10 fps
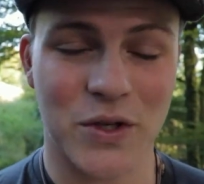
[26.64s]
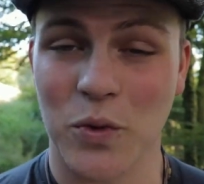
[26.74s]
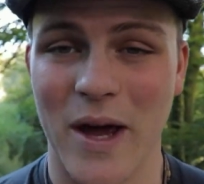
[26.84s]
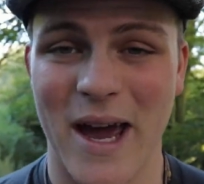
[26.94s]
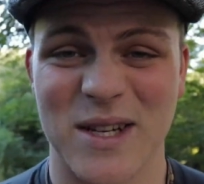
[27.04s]
It's
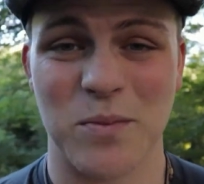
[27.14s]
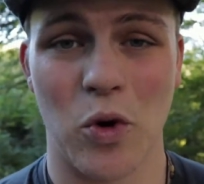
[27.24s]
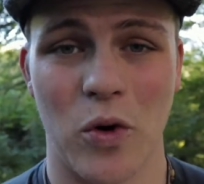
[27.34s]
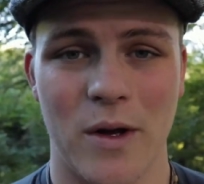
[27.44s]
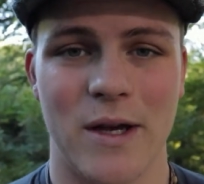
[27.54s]
called
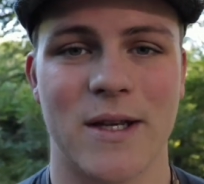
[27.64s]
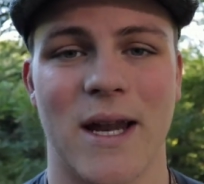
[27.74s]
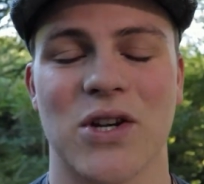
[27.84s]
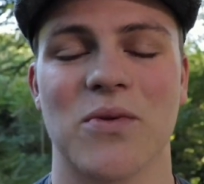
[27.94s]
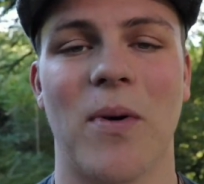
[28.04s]
EXMOOR. It's a
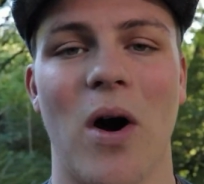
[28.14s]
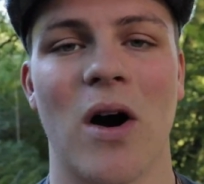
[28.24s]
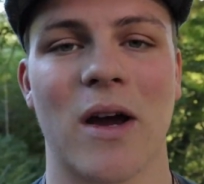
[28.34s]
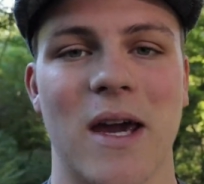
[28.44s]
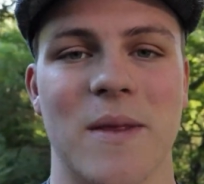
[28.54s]
national
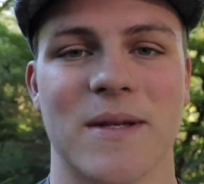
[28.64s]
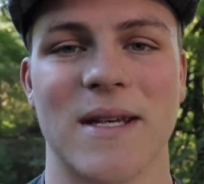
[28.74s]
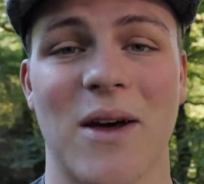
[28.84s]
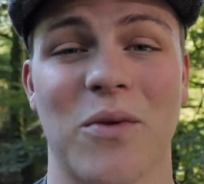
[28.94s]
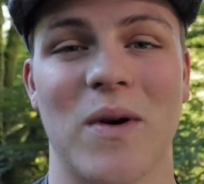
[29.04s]
park in the
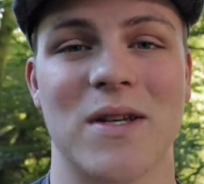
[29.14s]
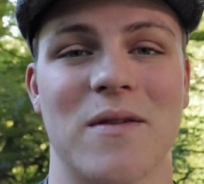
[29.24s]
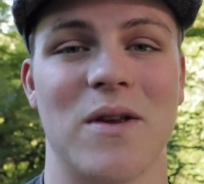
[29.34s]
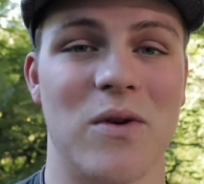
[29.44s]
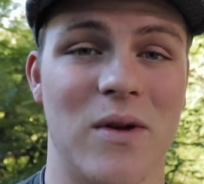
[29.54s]
southwest
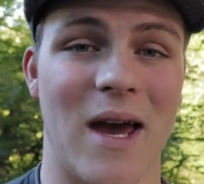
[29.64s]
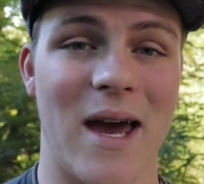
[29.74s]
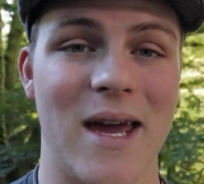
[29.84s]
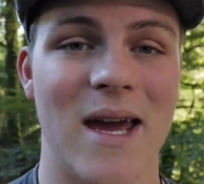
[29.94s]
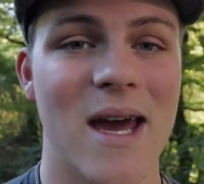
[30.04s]
of the
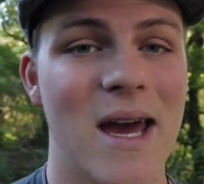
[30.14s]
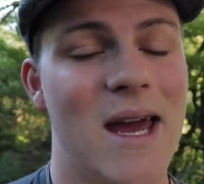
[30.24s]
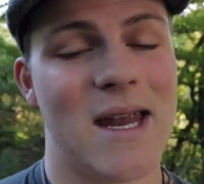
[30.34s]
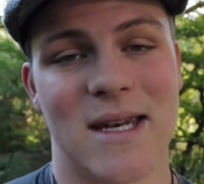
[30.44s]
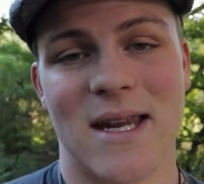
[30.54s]
UK,
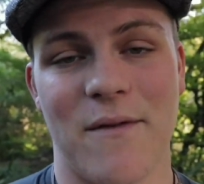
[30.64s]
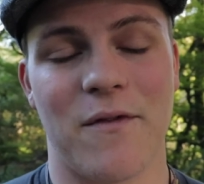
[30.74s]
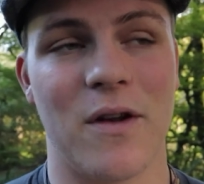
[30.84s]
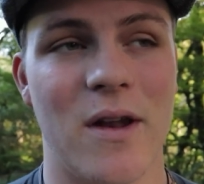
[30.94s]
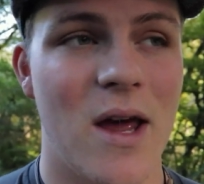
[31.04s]
in
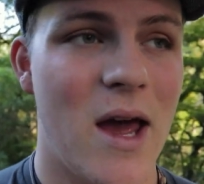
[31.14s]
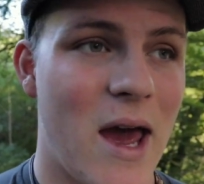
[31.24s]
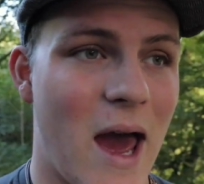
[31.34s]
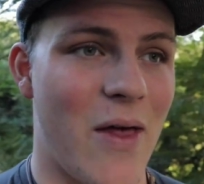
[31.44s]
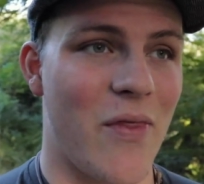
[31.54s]
Devon.
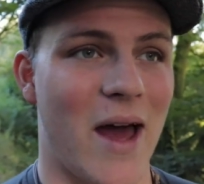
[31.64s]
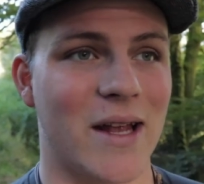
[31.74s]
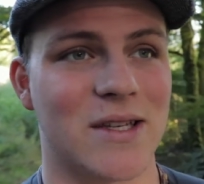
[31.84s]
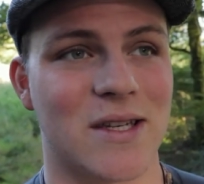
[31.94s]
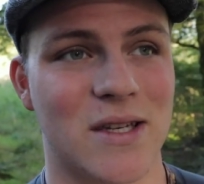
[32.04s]
And
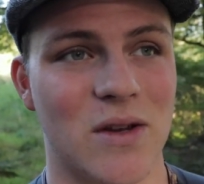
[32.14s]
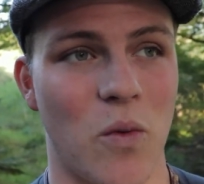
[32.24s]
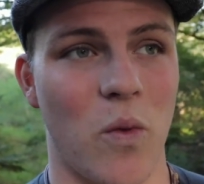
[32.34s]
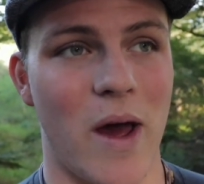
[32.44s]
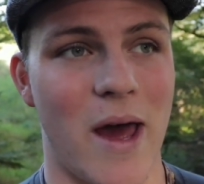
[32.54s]
that's
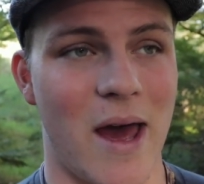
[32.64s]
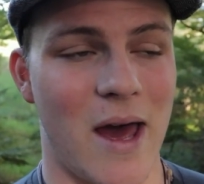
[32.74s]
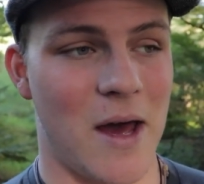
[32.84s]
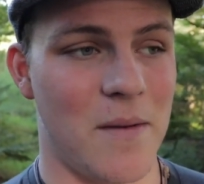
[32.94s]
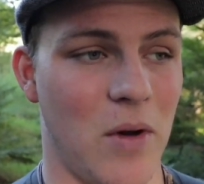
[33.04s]

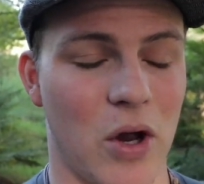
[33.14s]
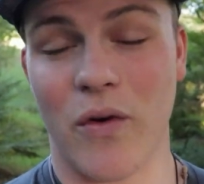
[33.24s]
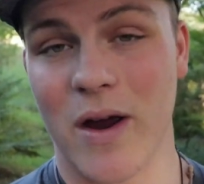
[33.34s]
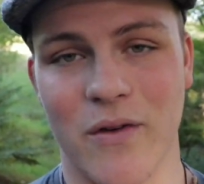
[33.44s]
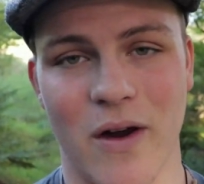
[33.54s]
where my
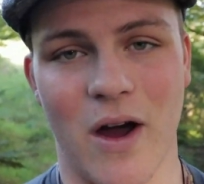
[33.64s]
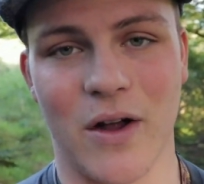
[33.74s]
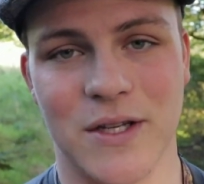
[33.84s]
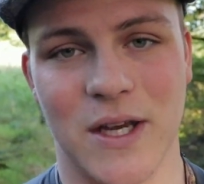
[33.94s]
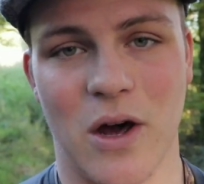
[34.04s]
great-great
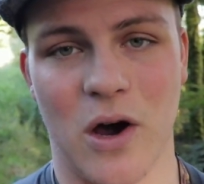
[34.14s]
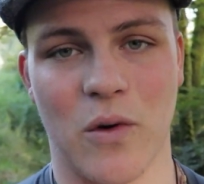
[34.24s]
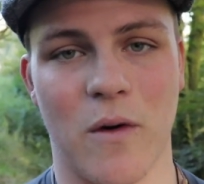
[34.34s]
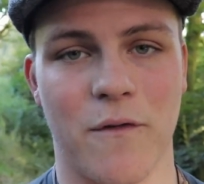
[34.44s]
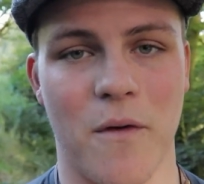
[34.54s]
auntie and
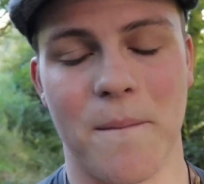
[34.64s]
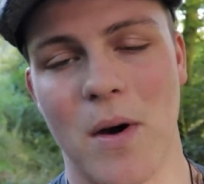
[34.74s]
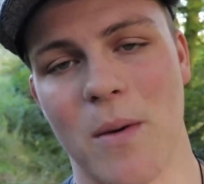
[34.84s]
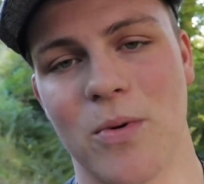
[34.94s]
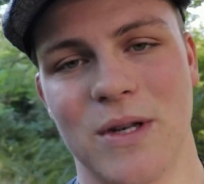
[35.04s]
uncle are from,
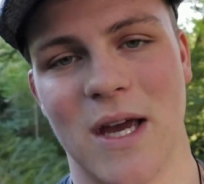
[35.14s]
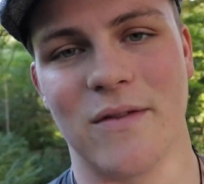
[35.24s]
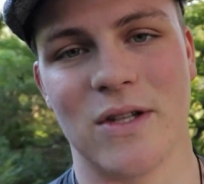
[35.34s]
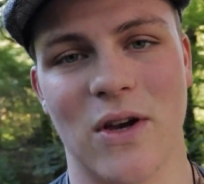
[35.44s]
Barbara and David.